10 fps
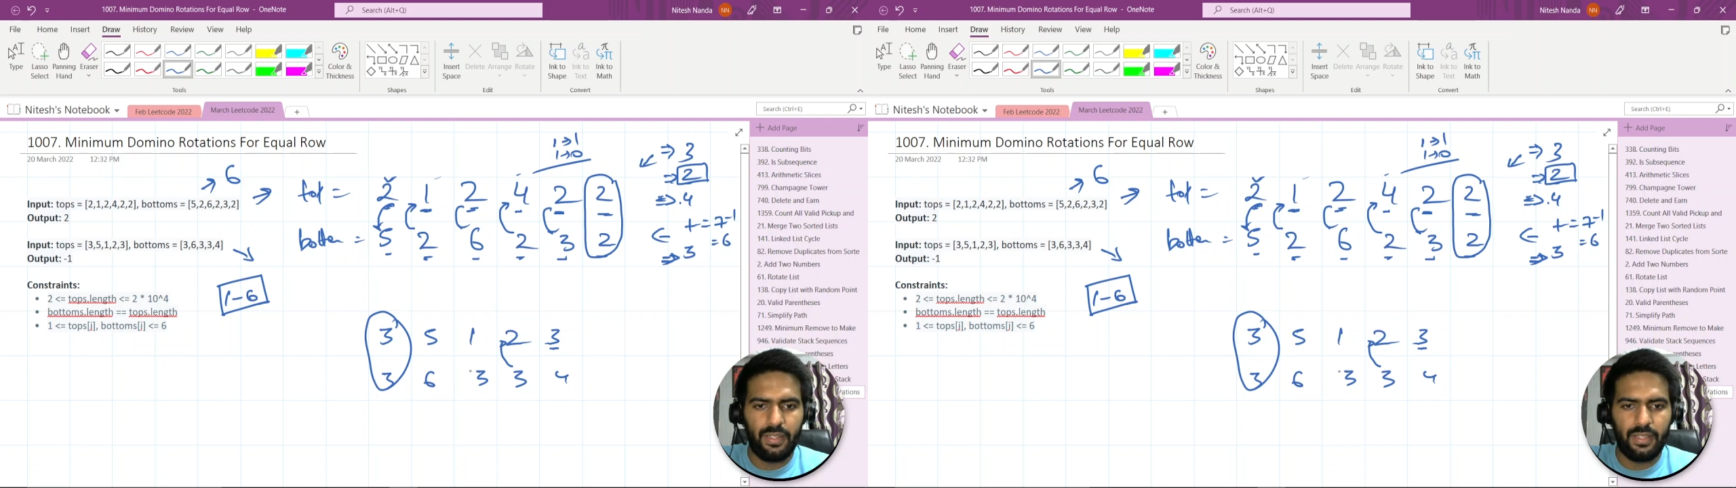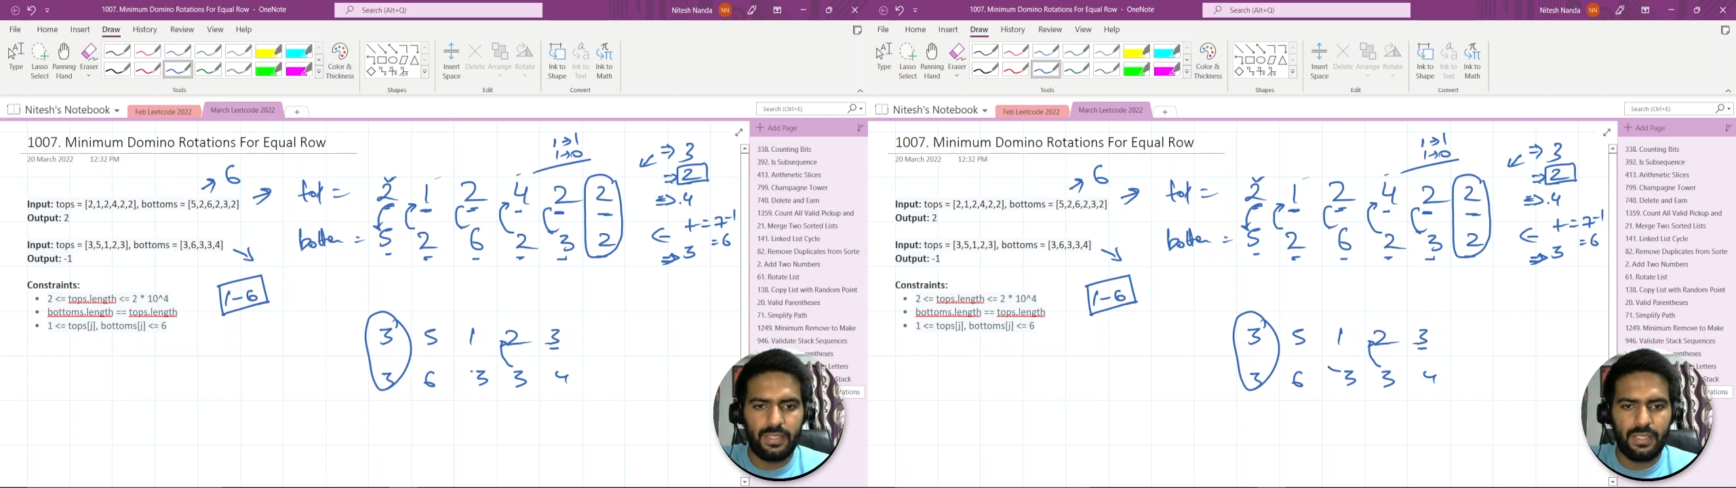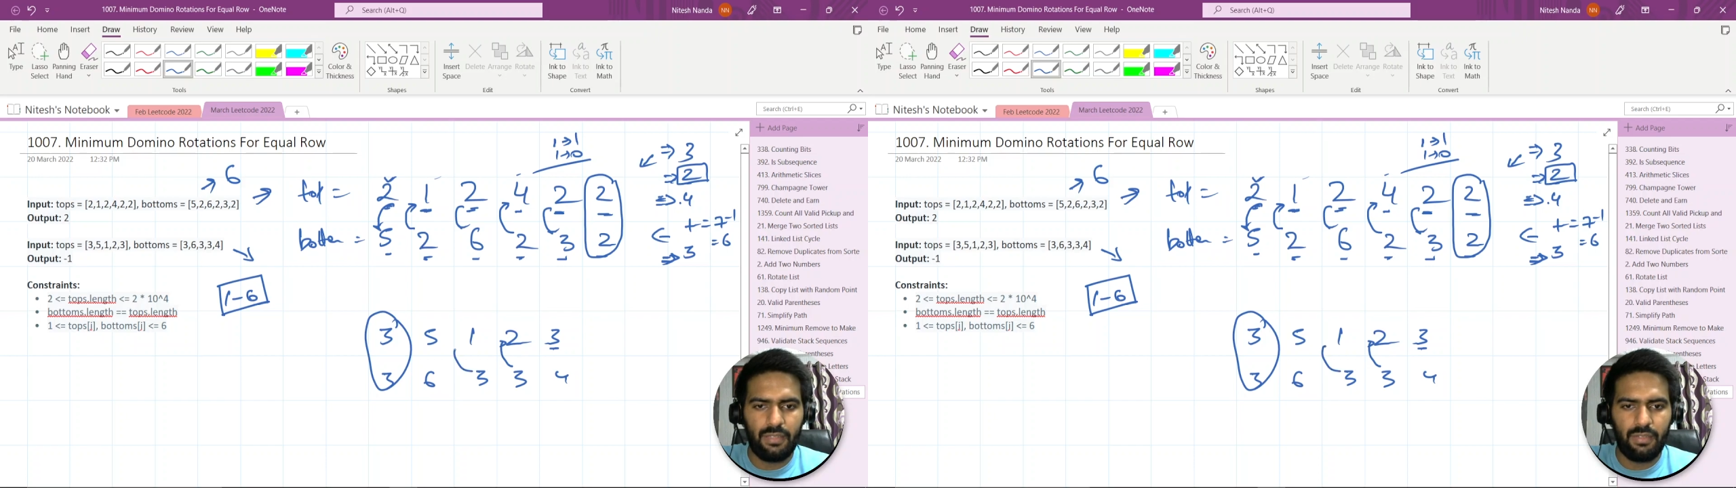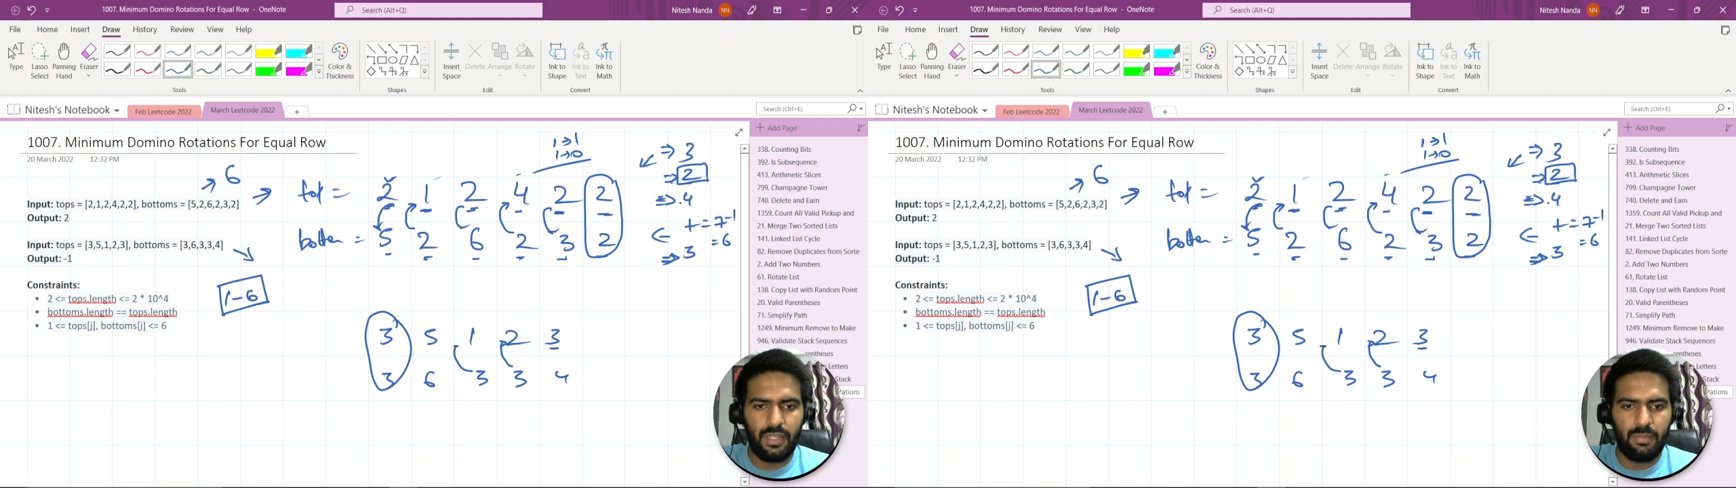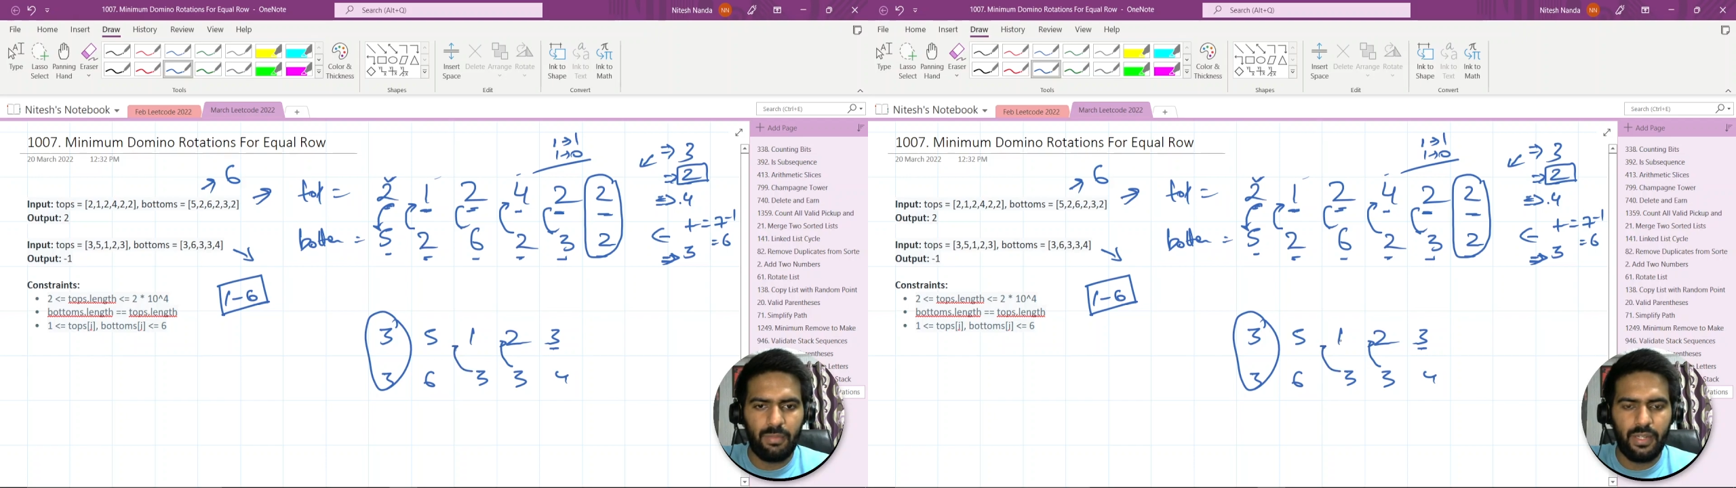this 3 will
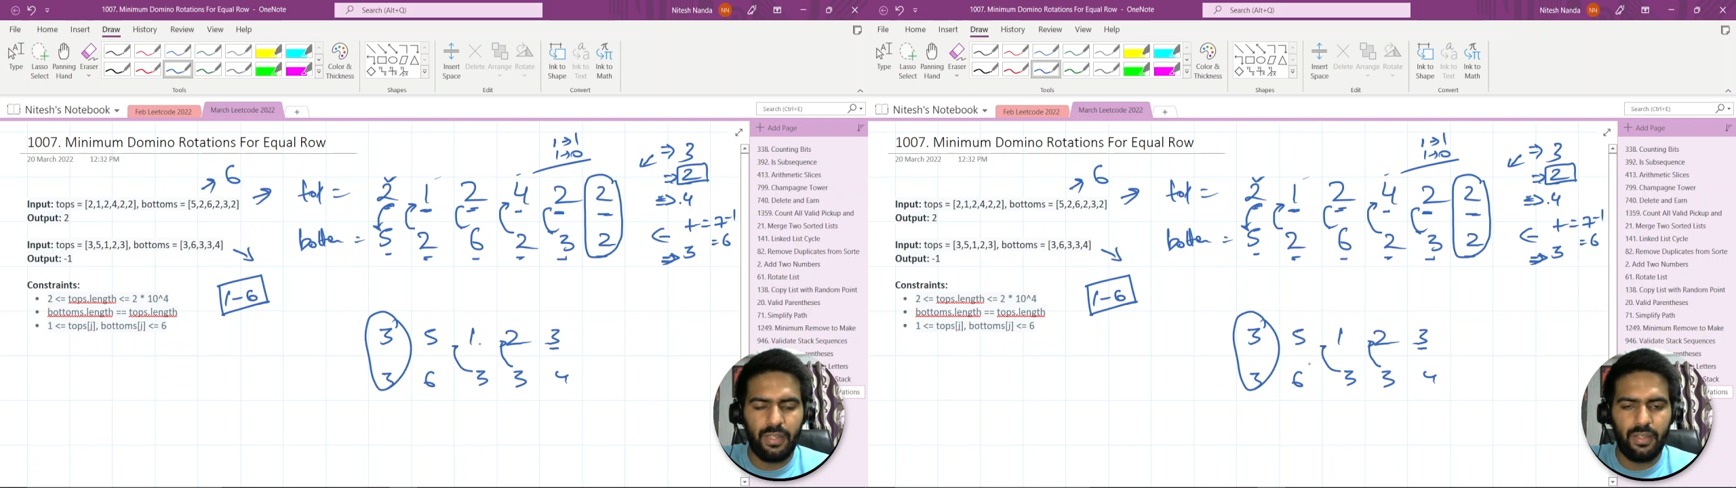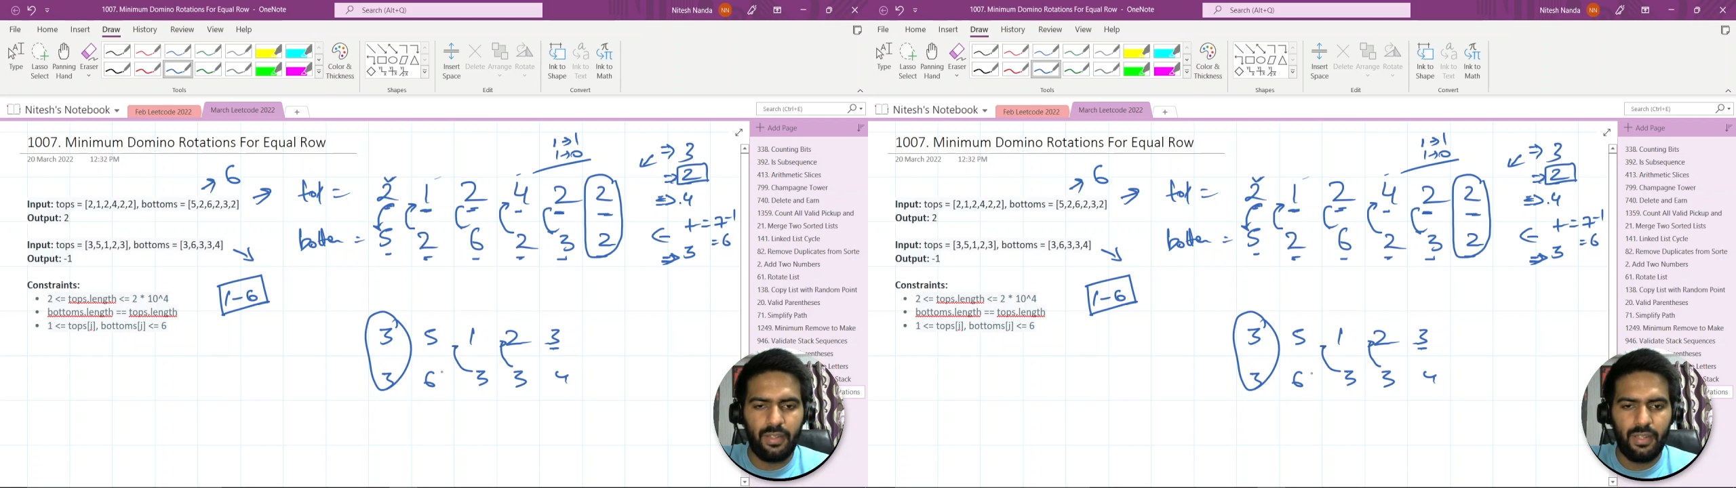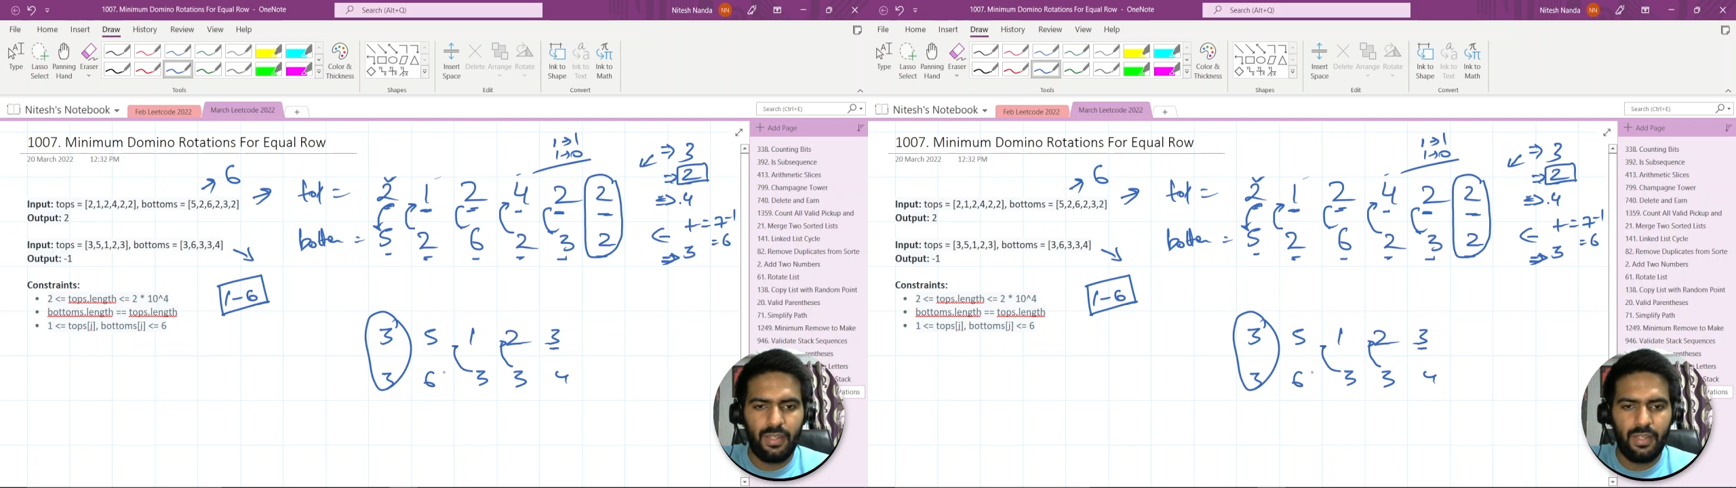come at here,